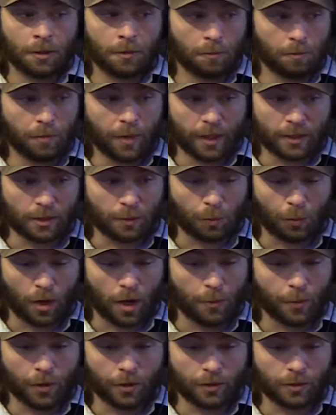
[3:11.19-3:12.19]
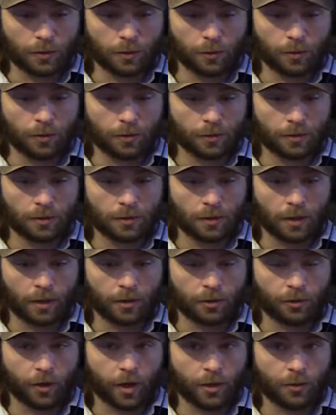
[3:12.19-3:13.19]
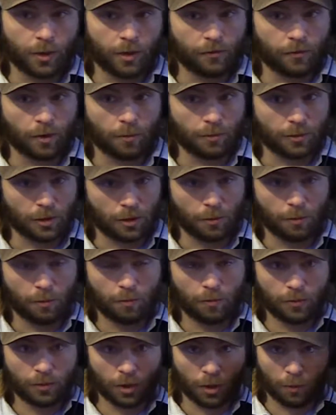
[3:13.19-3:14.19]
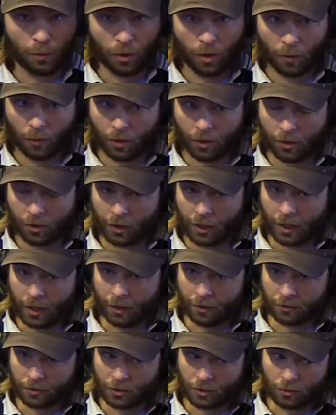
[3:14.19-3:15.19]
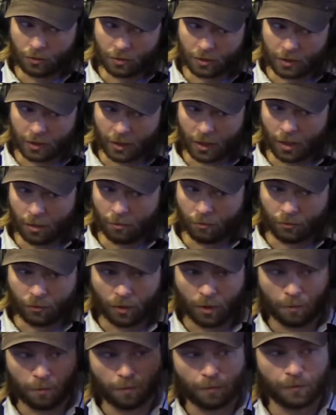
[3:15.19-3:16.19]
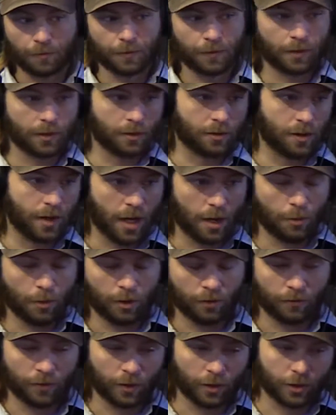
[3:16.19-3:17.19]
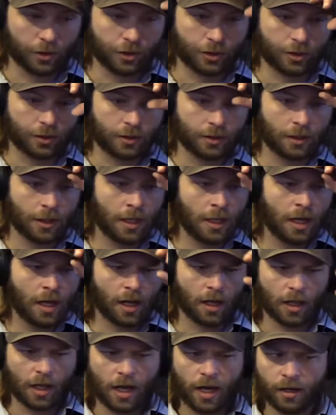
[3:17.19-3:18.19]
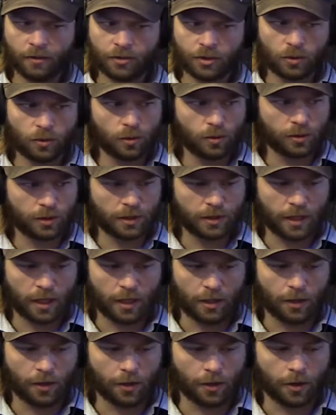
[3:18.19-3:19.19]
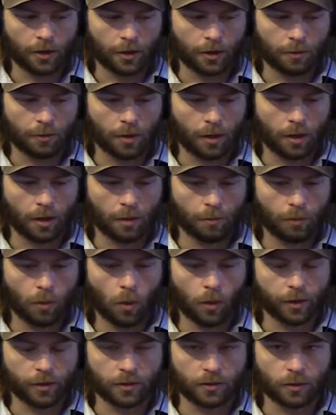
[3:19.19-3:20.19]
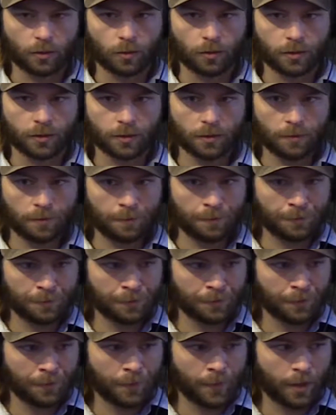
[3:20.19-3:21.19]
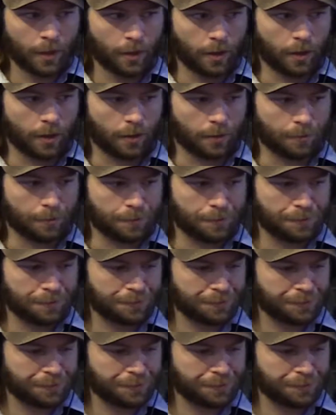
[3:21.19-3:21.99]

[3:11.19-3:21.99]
best primary schools to graduate from, to the point where they're getting students that come from neighboring villages. A lot of schools in Kenya are boarding schools. And